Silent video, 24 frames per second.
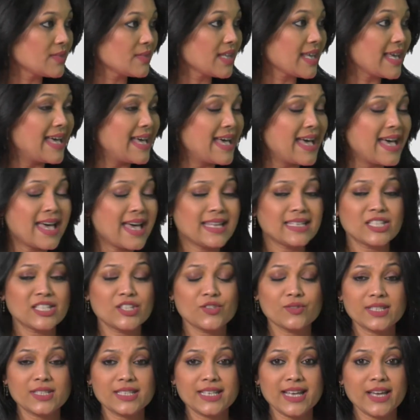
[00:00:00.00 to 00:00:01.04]
And
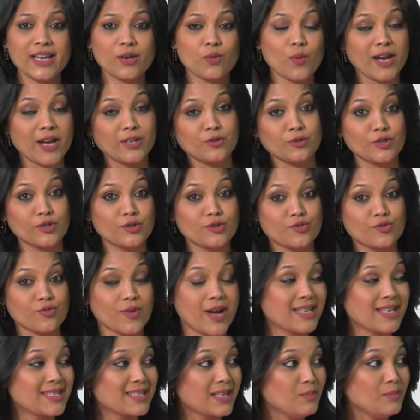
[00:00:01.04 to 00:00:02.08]
she was like, why don't you
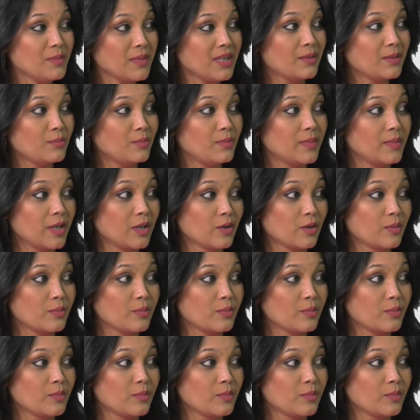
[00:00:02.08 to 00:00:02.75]
try something?